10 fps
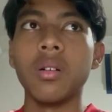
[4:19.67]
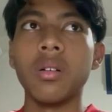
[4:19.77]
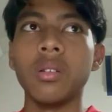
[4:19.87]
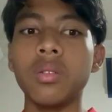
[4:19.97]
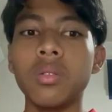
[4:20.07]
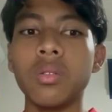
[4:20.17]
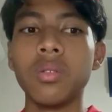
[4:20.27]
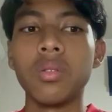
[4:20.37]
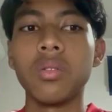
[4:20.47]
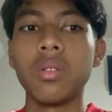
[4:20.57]

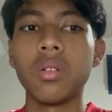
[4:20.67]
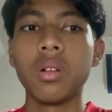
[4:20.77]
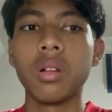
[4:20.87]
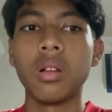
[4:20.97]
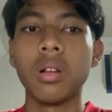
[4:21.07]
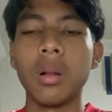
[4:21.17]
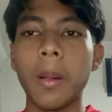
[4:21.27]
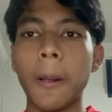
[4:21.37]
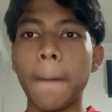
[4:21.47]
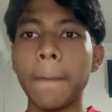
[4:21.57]
although
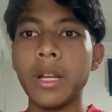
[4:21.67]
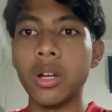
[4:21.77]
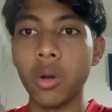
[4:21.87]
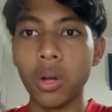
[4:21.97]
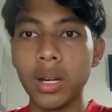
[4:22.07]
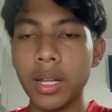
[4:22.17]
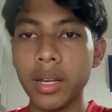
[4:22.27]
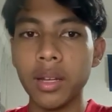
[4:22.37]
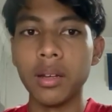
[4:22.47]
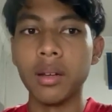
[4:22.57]
the
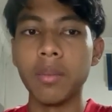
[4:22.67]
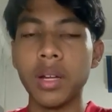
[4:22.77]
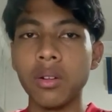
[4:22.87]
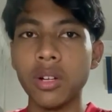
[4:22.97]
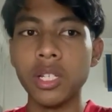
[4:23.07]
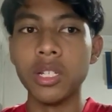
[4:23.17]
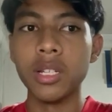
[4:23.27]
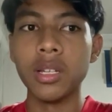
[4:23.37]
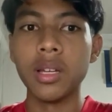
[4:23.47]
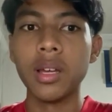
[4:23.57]
non-linear
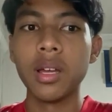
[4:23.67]
pedagogy